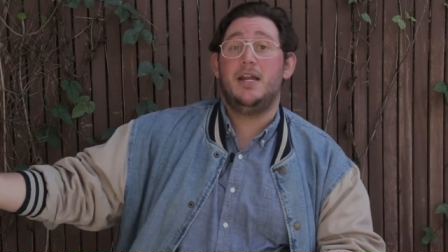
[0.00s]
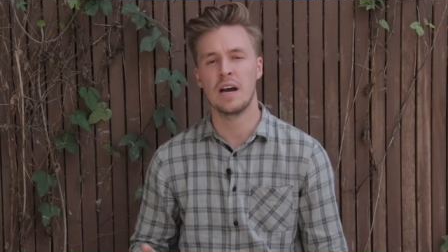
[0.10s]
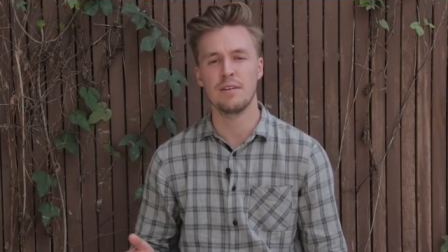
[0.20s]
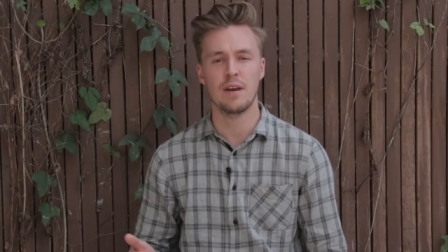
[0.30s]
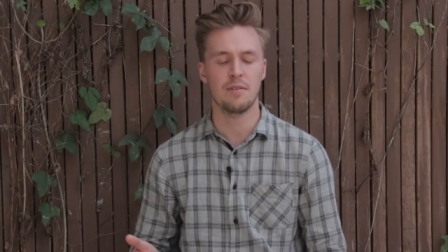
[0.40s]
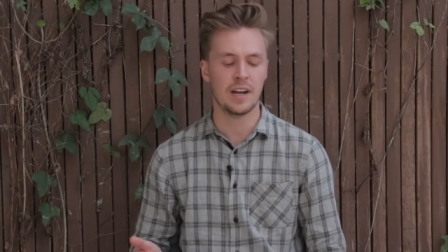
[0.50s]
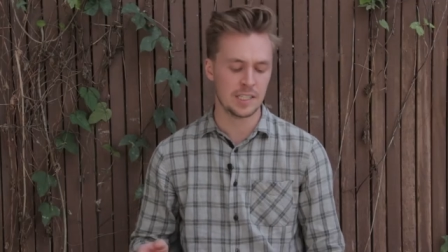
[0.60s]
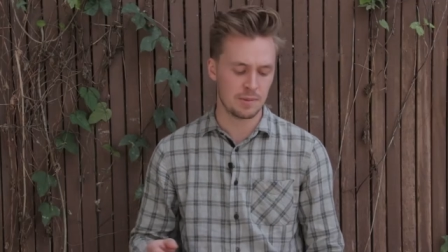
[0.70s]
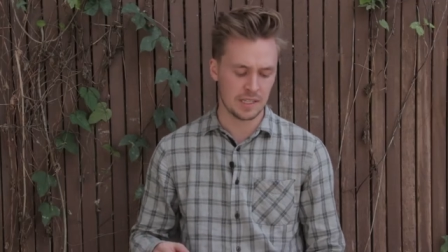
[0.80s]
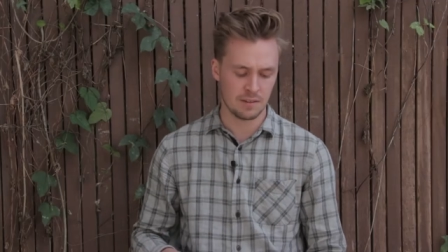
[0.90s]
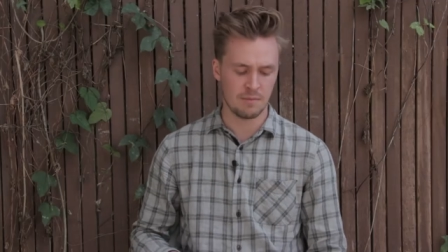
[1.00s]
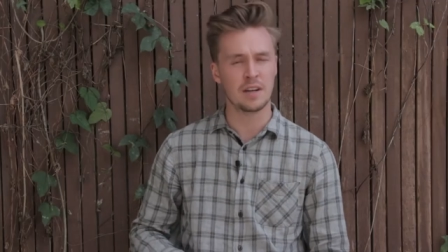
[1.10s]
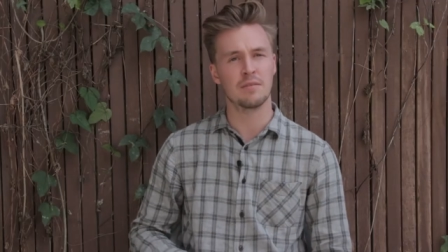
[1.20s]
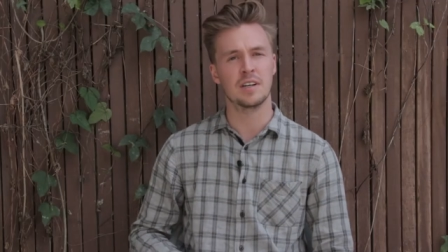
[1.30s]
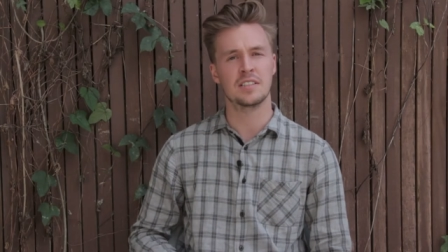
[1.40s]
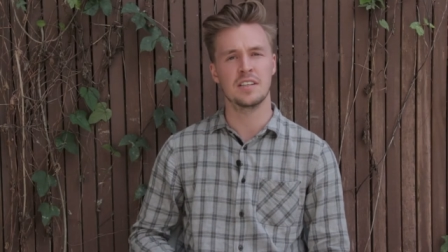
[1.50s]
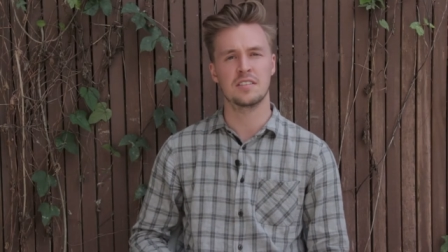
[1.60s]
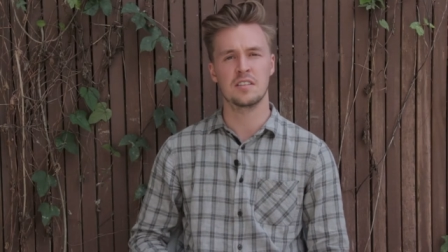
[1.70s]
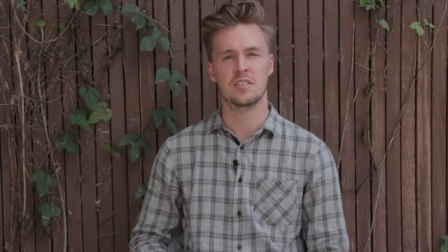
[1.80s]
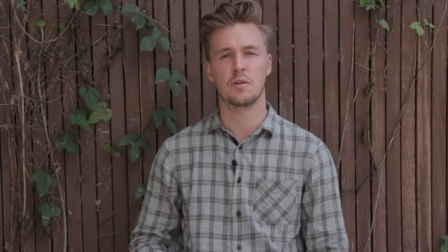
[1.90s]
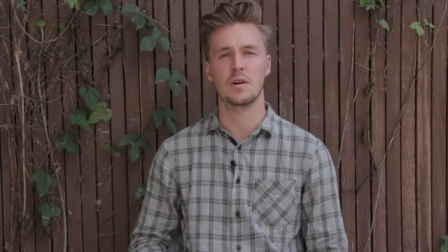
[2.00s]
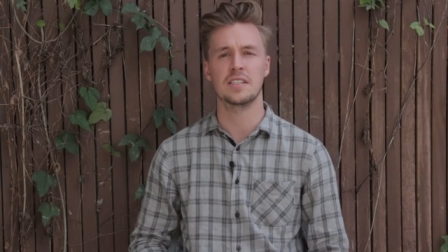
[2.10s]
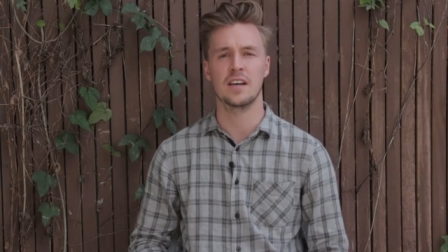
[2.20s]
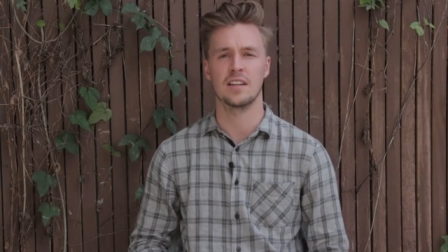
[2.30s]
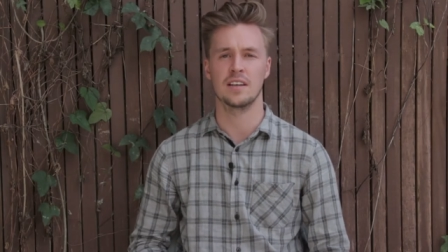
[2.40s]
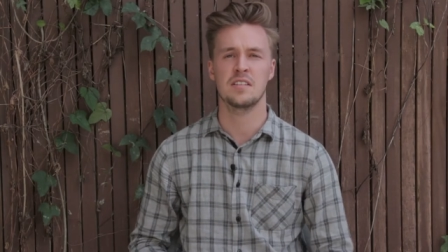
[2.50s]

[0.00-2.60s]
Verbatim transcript: My favorite aspect of Metaverse is the storytelling.